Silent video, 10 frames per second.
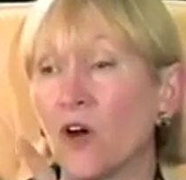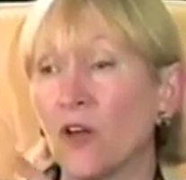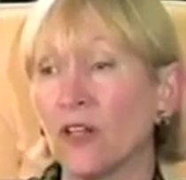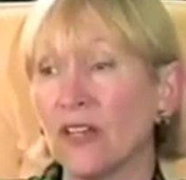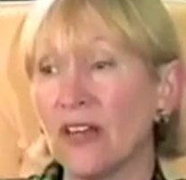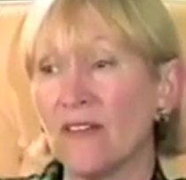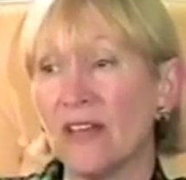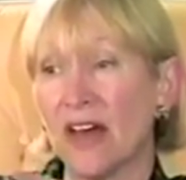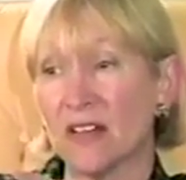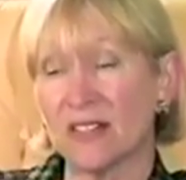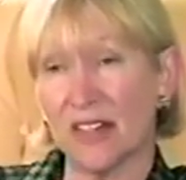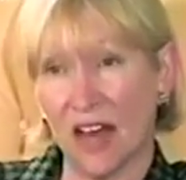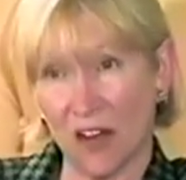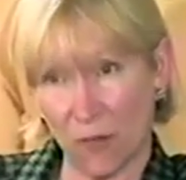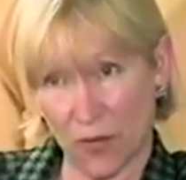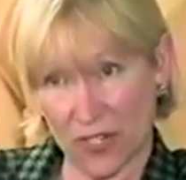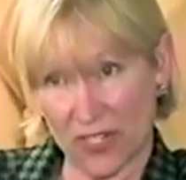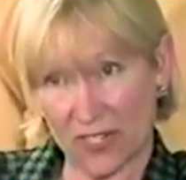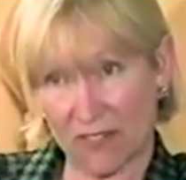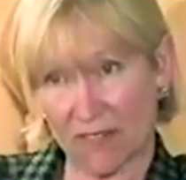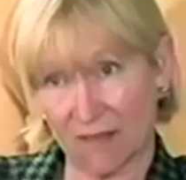lived outside of Princeton.